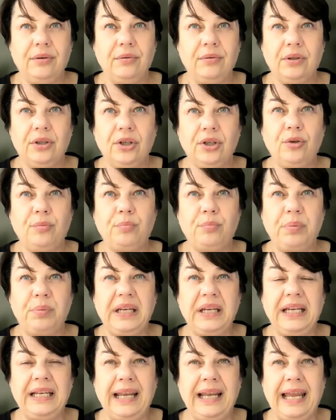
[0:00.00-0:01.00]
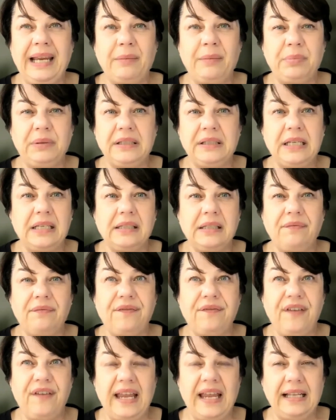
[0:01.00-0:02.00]
could be labeled as a
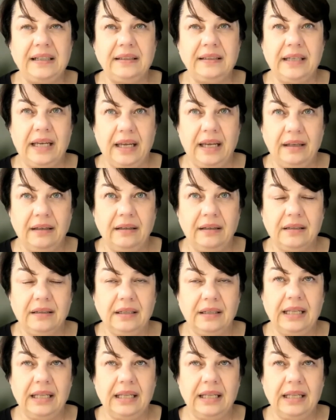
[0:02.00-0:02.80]
failure